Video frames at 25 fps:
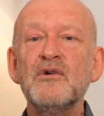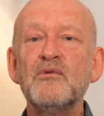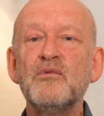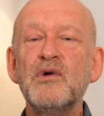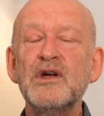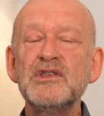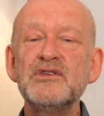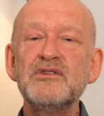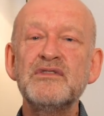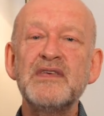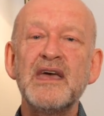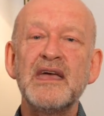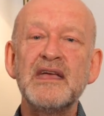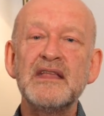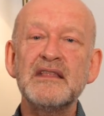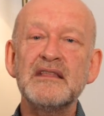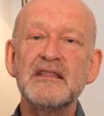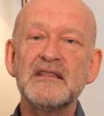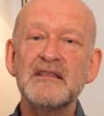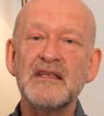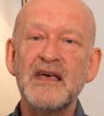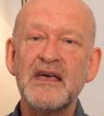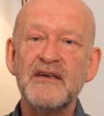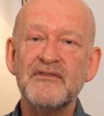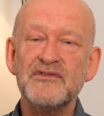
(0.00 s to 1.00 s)
When you
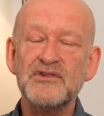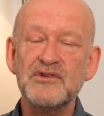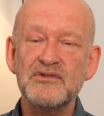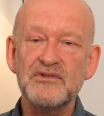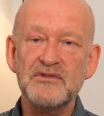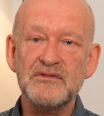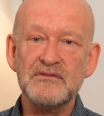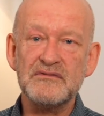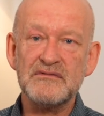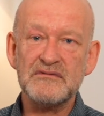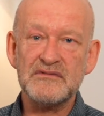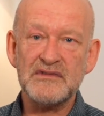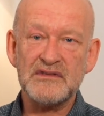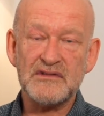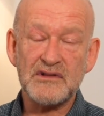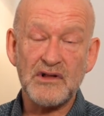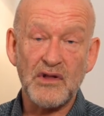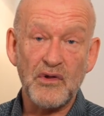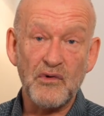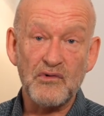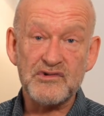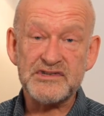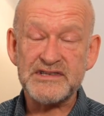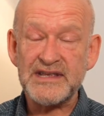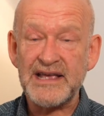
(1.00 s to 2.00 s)
then, if you
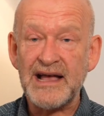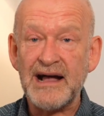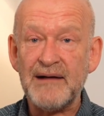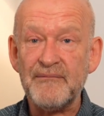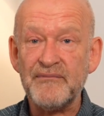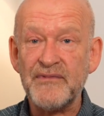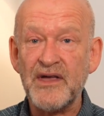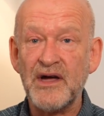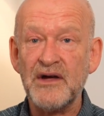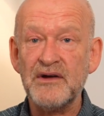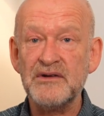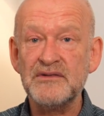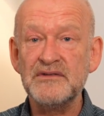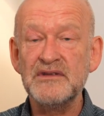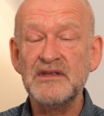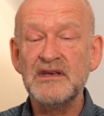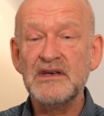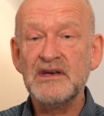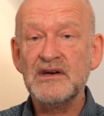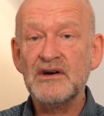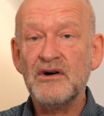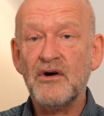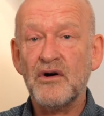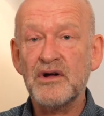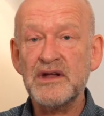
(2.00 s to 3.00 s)
close the app down,
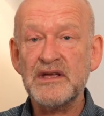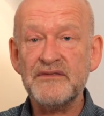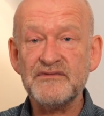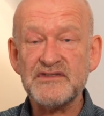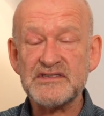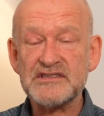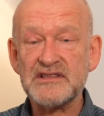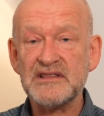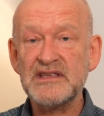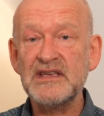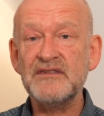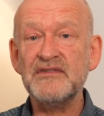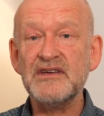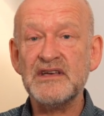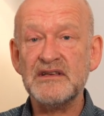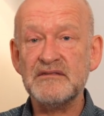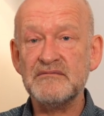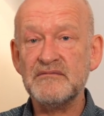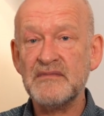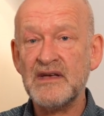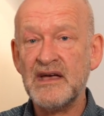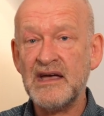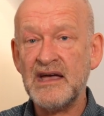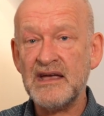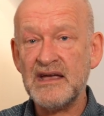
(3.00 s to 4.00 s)
or even just leave it
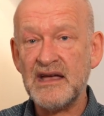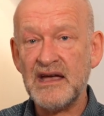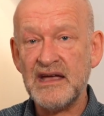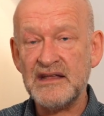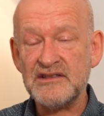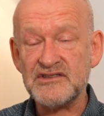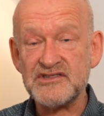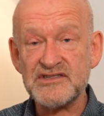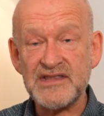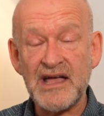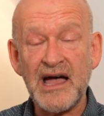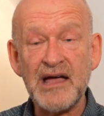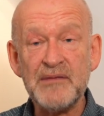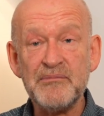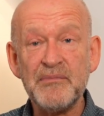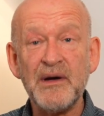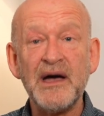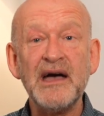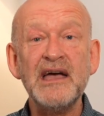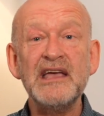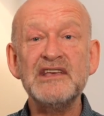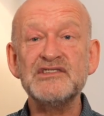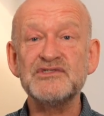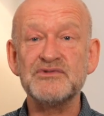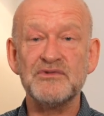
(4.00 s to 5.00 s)
in
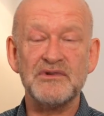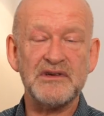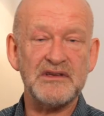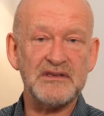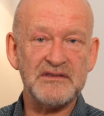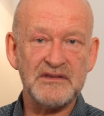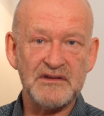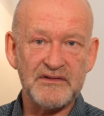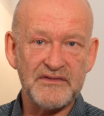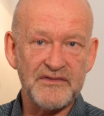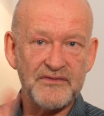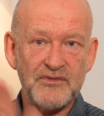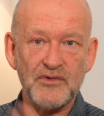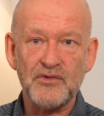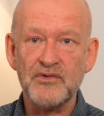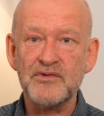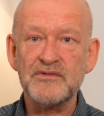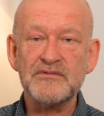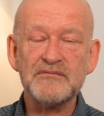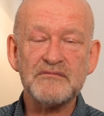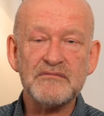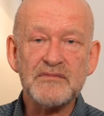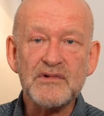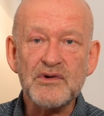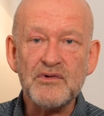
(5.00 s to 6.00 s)
standby, so your
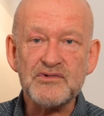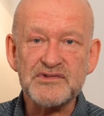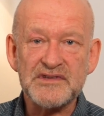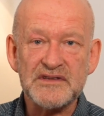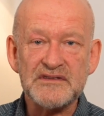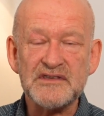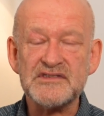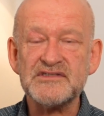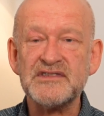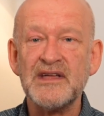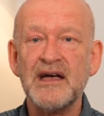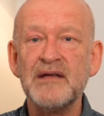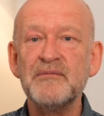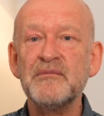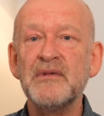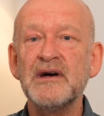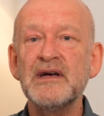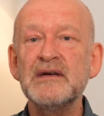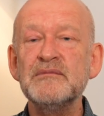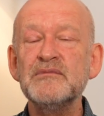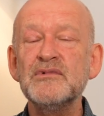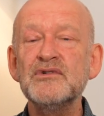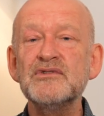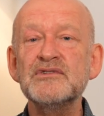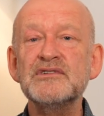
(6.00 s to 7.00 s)
phone goes into
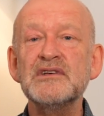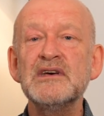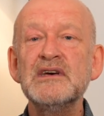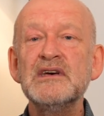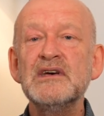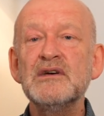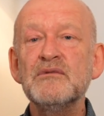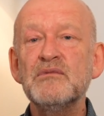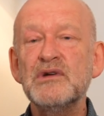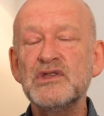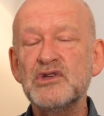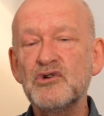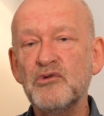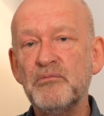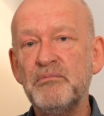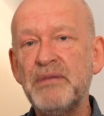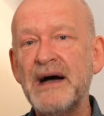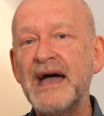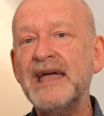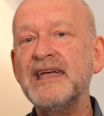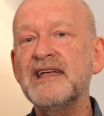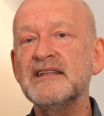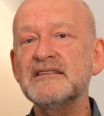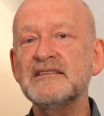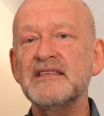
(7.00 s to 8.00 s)
standby mode, when you go
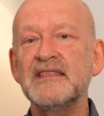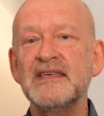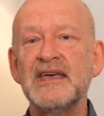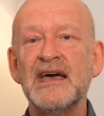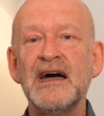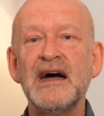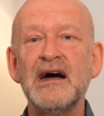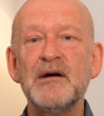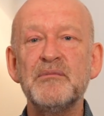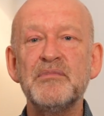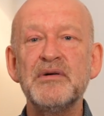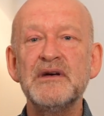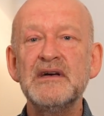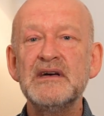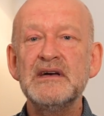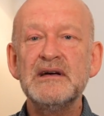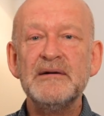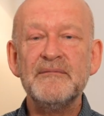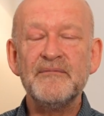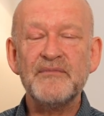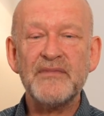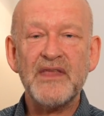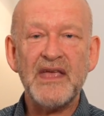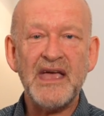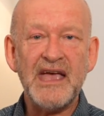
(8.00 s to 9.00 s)
back into the app,
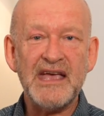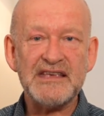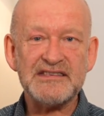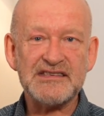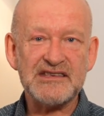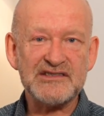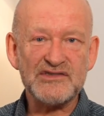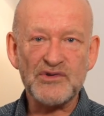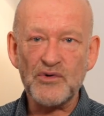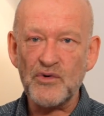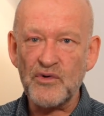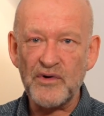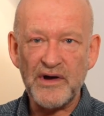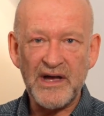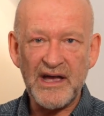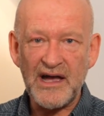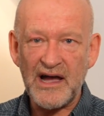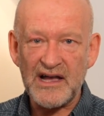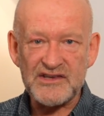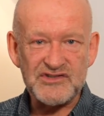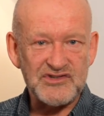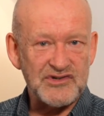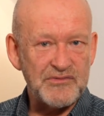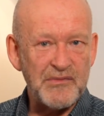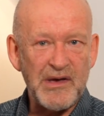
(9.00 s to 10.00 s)
it's as though it
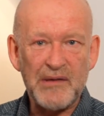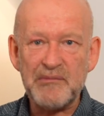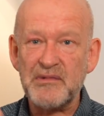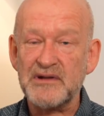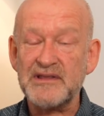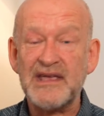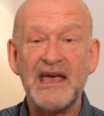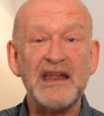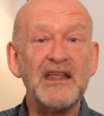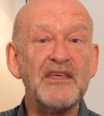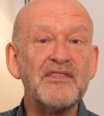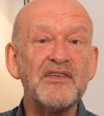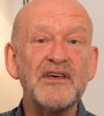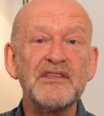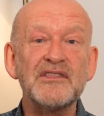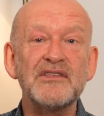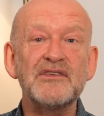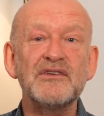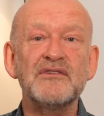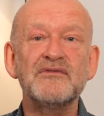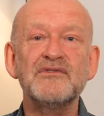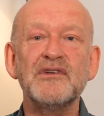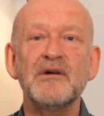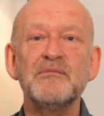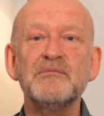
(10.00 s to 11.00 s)
hasn't remembered anything that
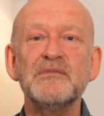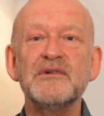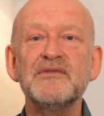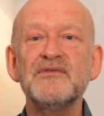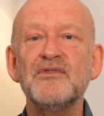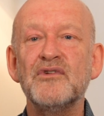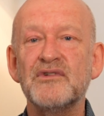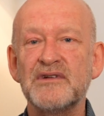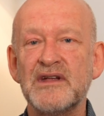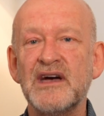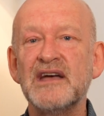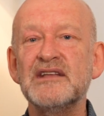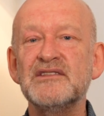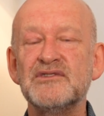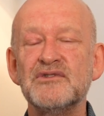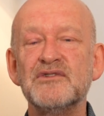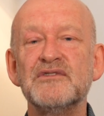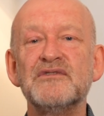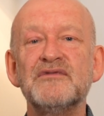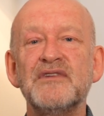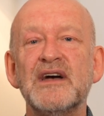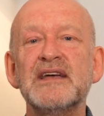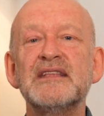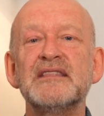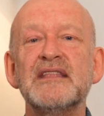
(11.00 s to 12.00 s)
you've done before, and I do
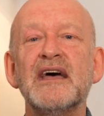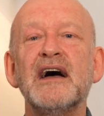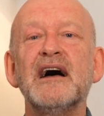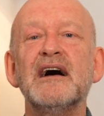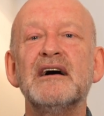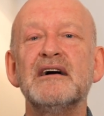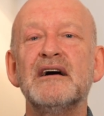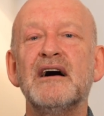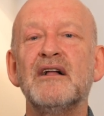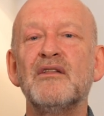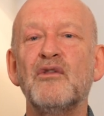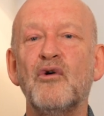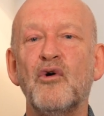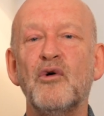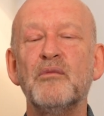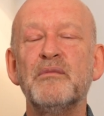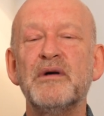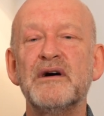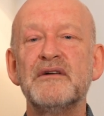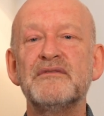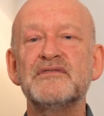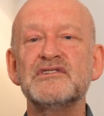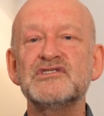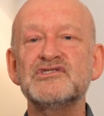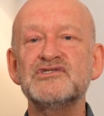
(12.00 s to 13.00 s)
find that a little
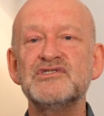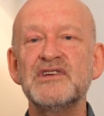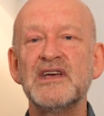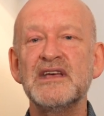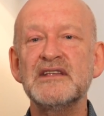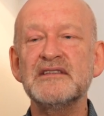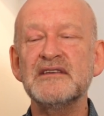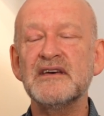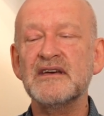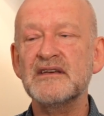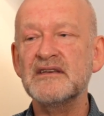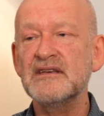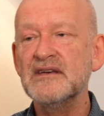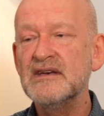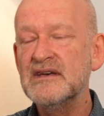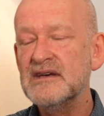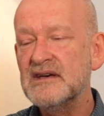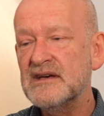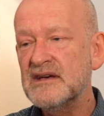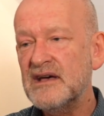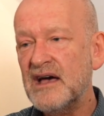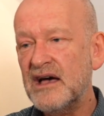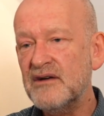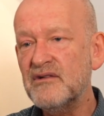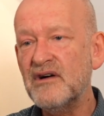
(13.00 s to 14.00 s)
bit frustrating.
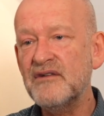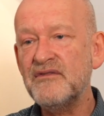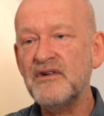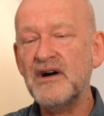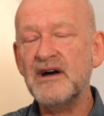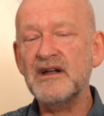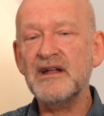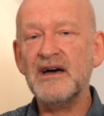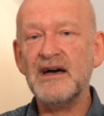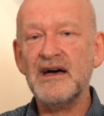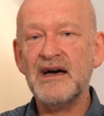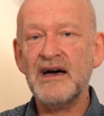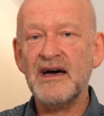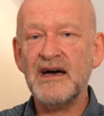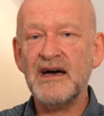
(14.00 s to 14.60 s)
However,